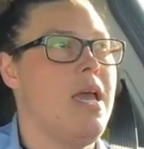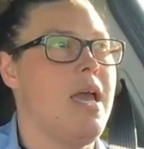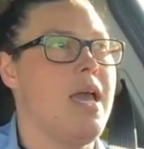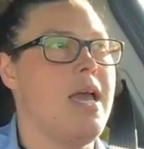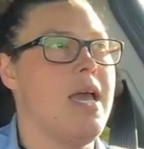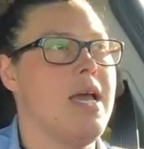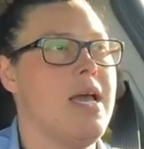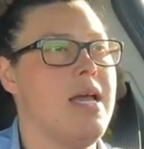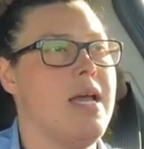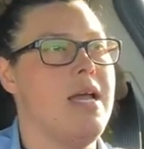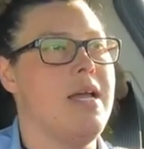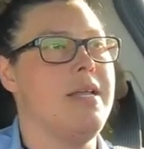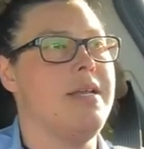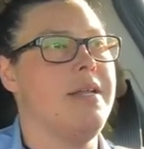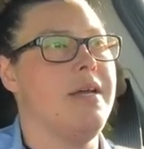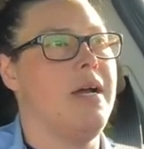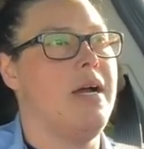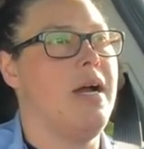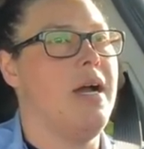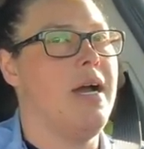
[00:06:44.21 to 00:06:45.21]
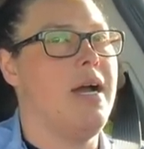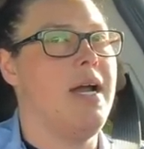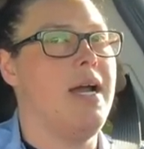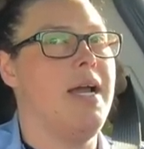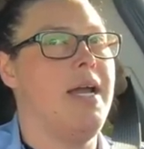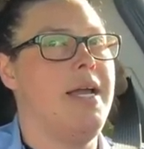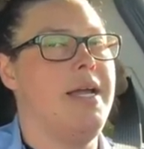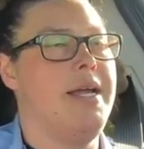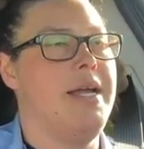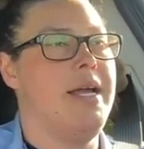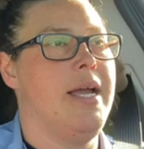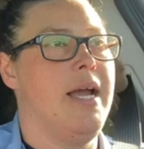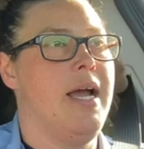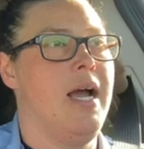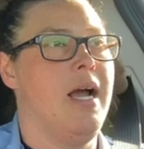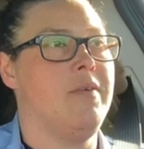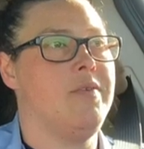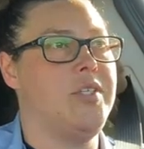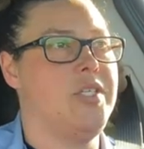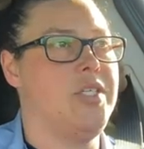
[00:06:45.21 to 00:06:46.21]
and I
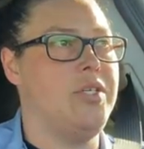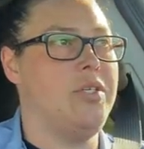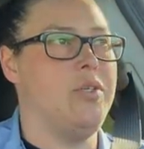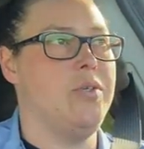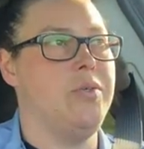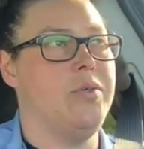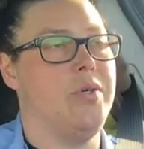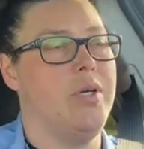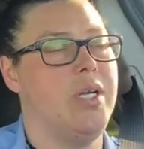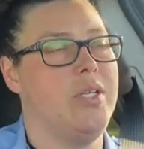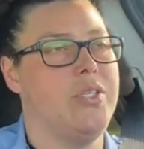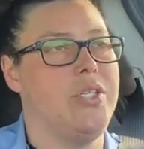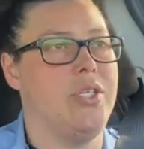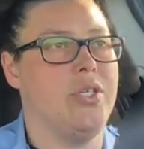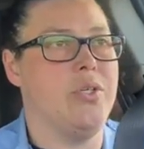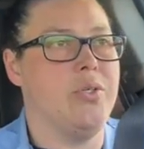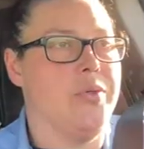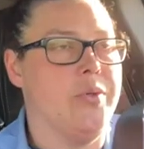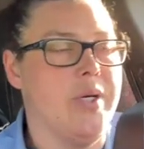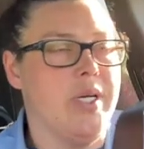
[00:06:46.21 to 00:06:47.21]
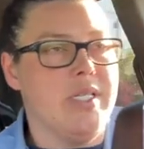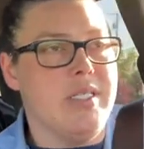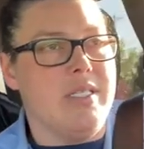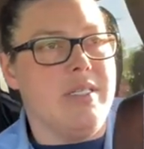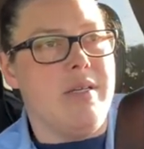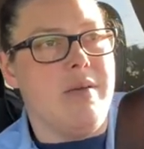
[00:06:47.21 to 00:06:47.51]
have to do